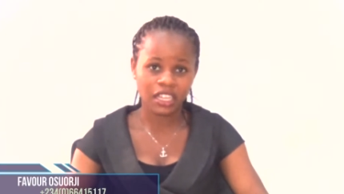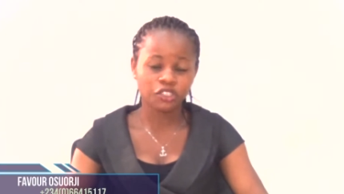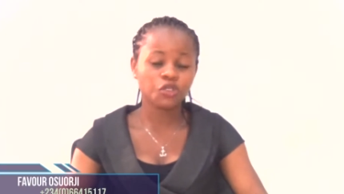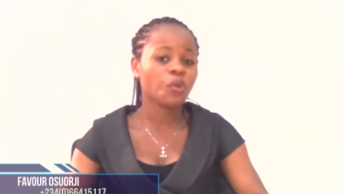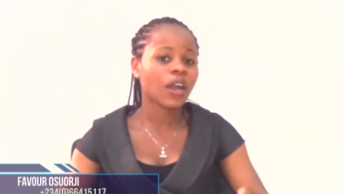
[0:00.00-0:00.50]

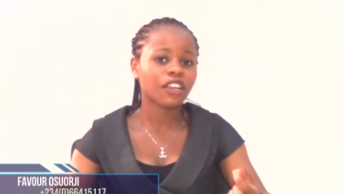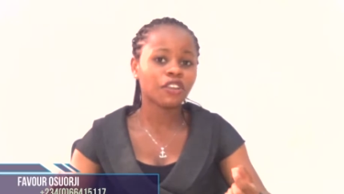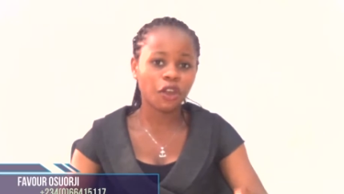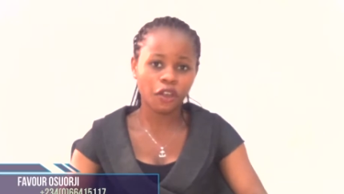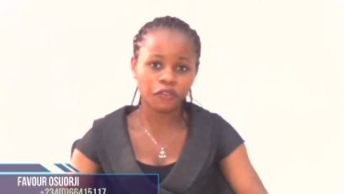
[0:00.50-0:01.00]
You
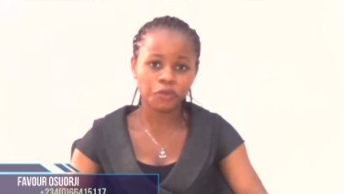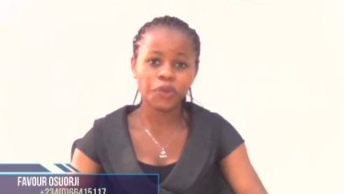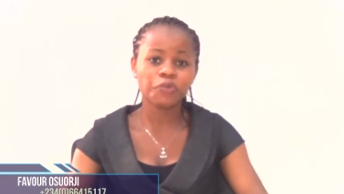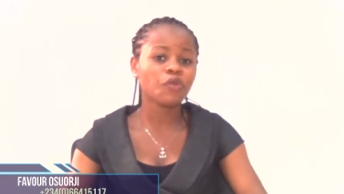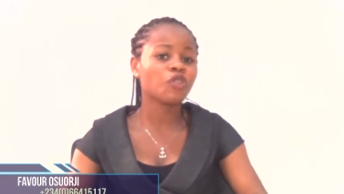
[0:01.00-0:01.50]
are loved.
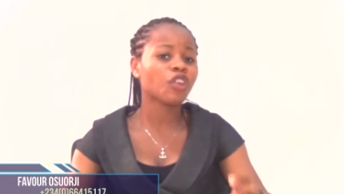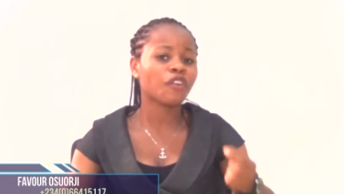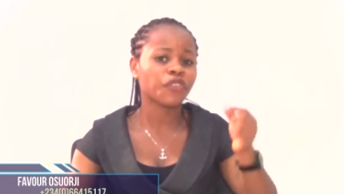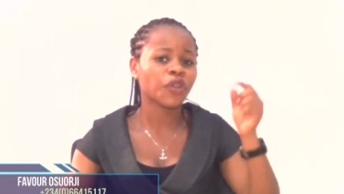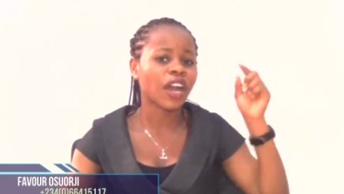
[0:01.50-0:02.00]
People
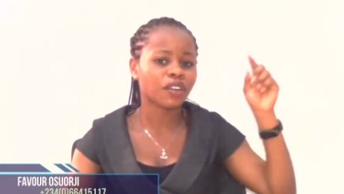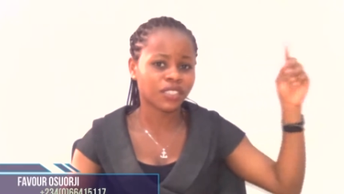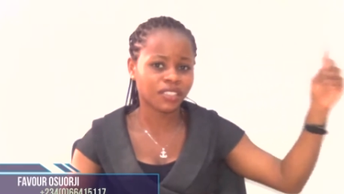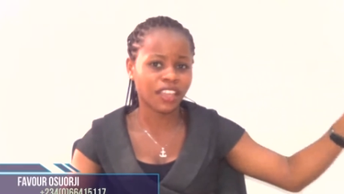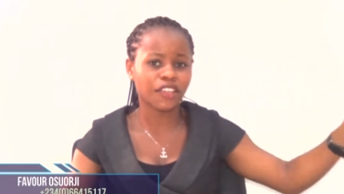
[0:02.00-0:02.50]
love you
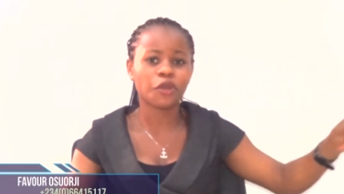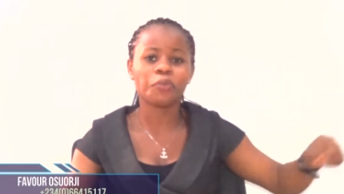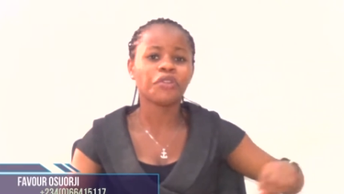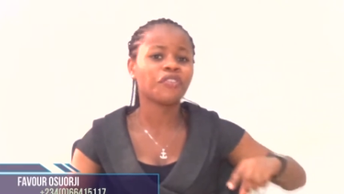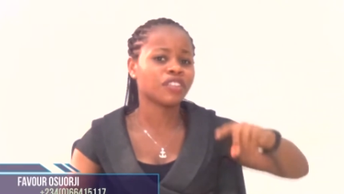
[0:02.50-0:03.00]
out there. Your
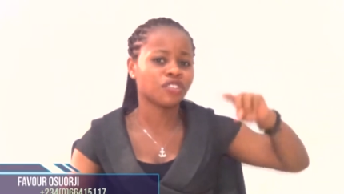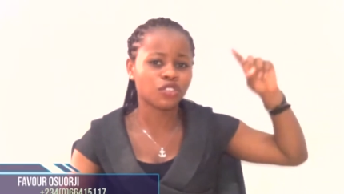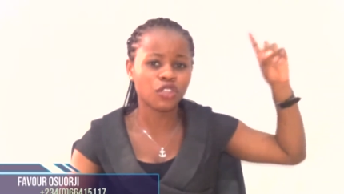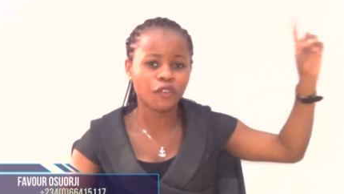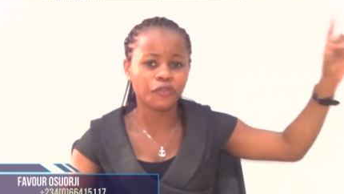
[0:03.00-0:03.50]

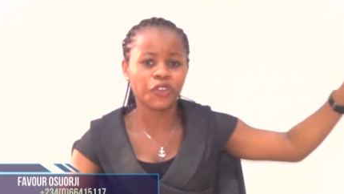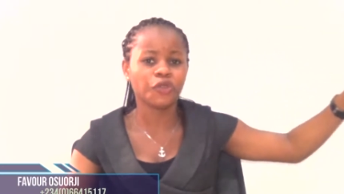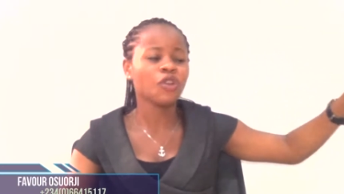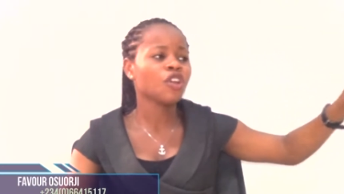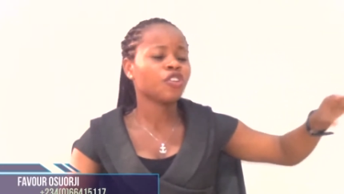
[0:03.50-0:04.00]
parents love
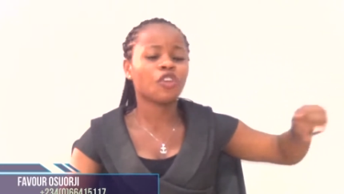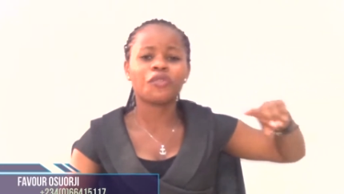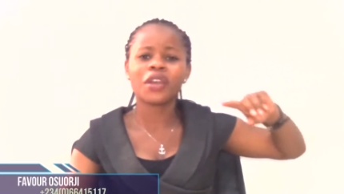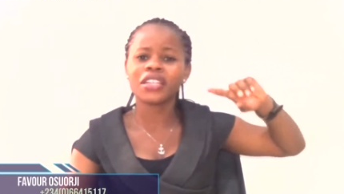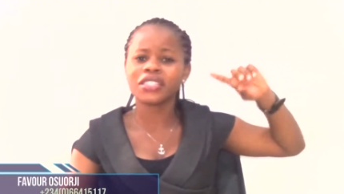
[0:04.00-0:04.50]
you. Your
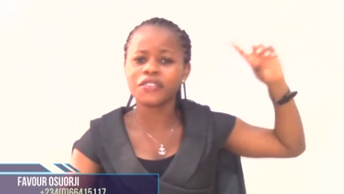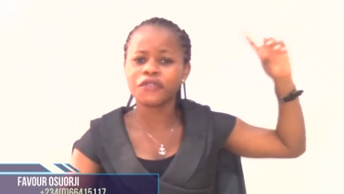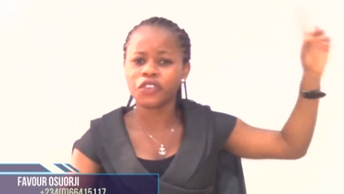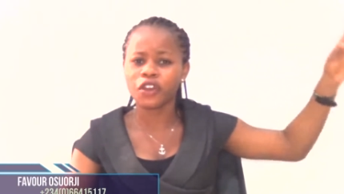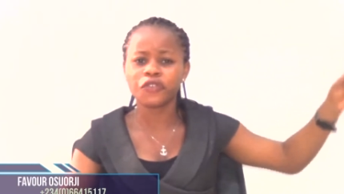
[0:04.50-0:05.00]

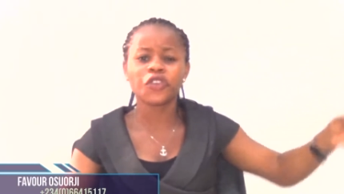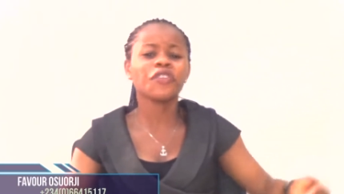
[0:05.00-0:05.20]
relatives love you.